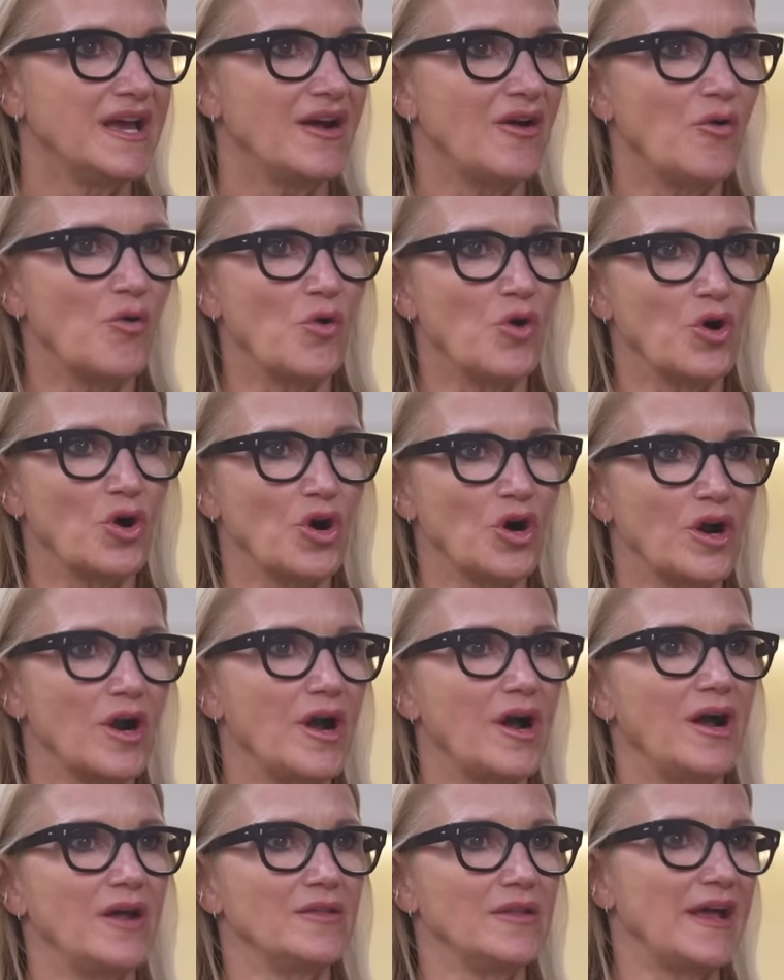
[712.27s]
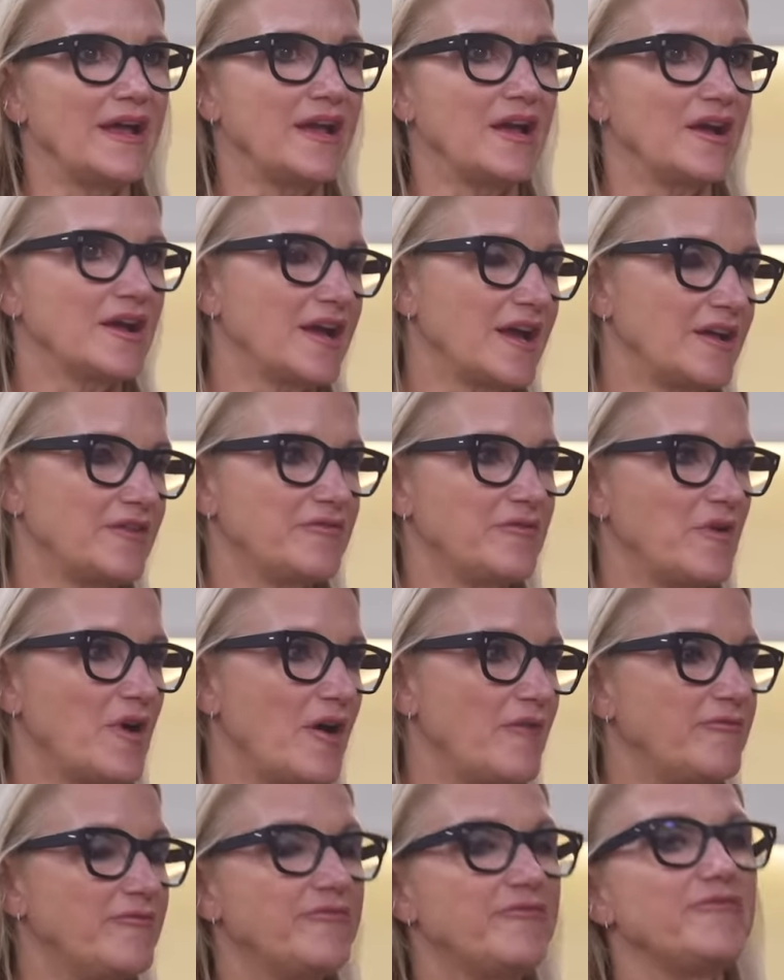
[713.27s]
or like kind of
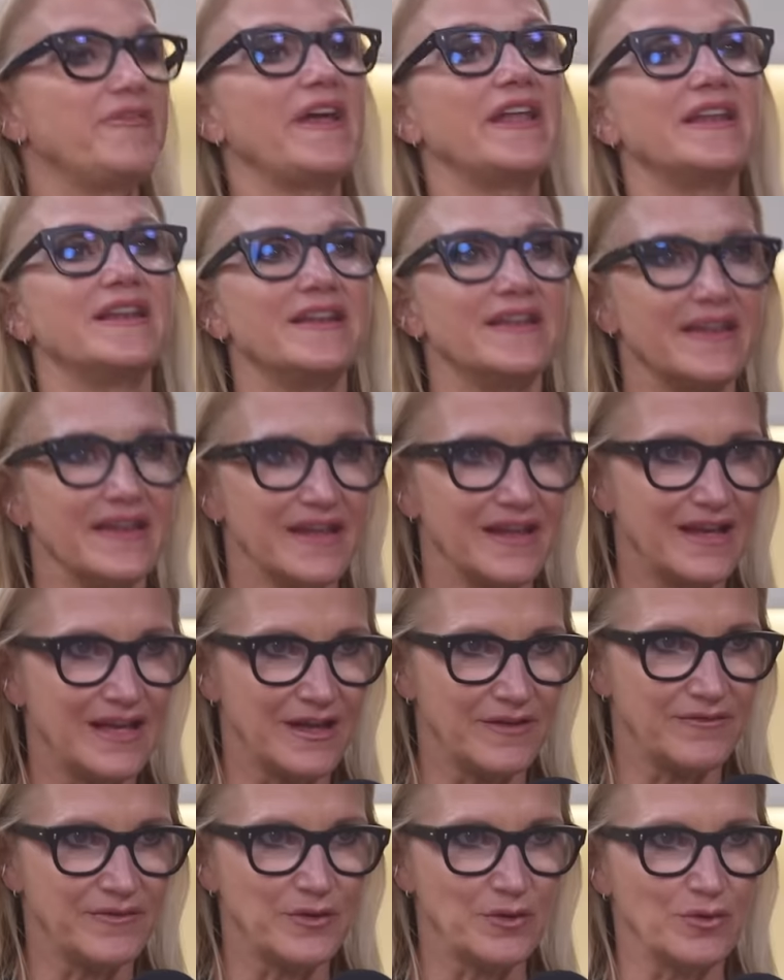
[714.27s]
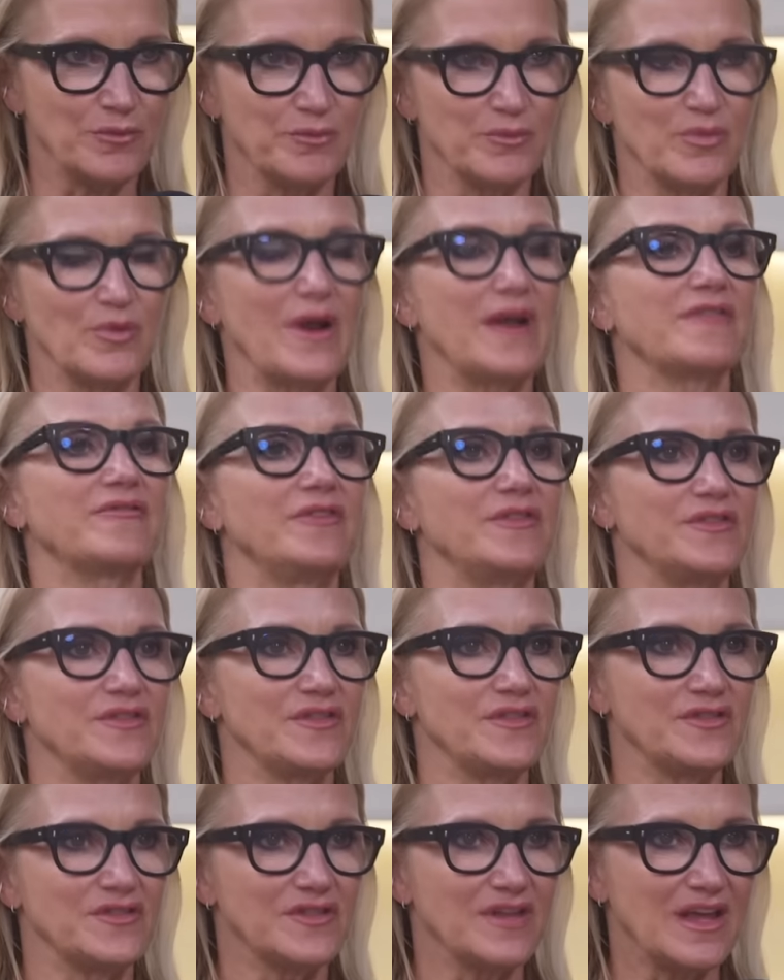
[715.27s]
offended if your breakfast
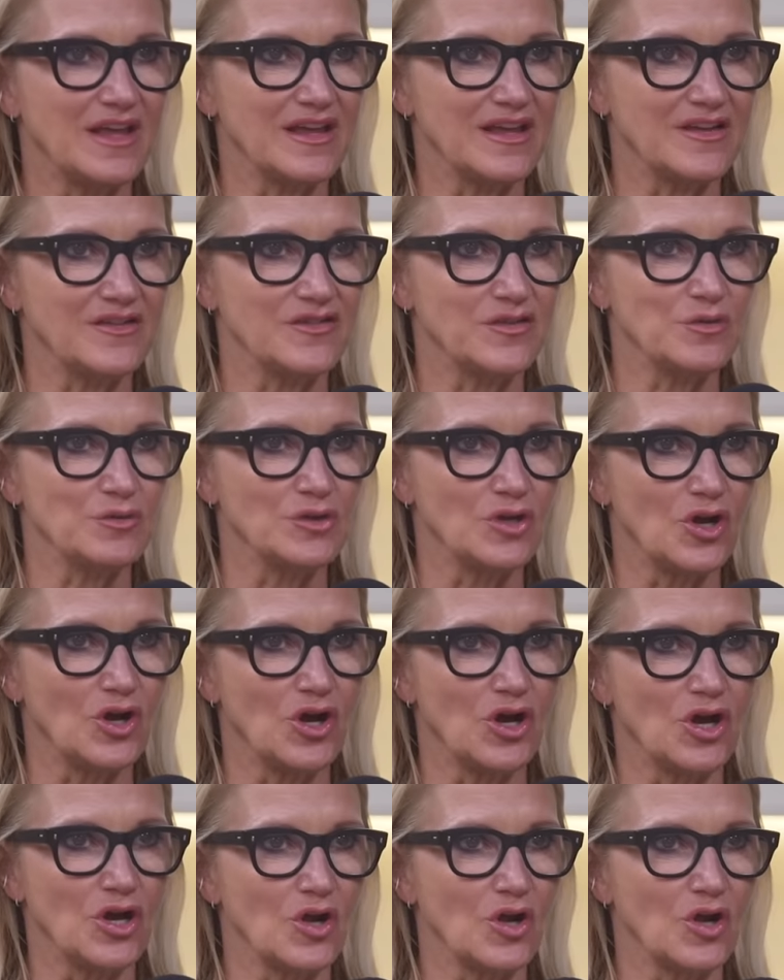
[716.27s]
is taking too long,